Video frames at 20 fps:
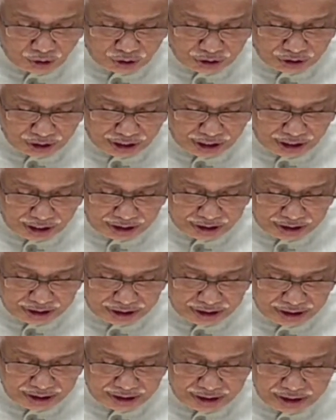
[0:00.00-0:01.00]
cooked,
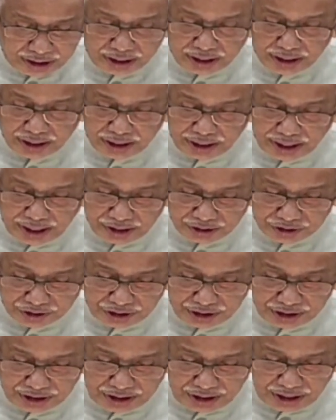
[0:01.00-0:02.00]
healthy,
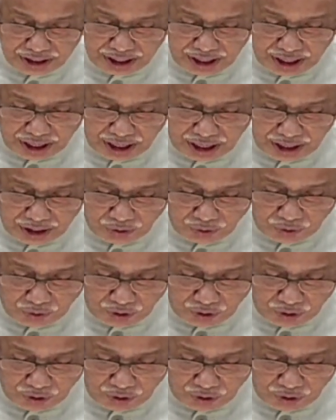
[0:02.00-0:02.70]
tasty and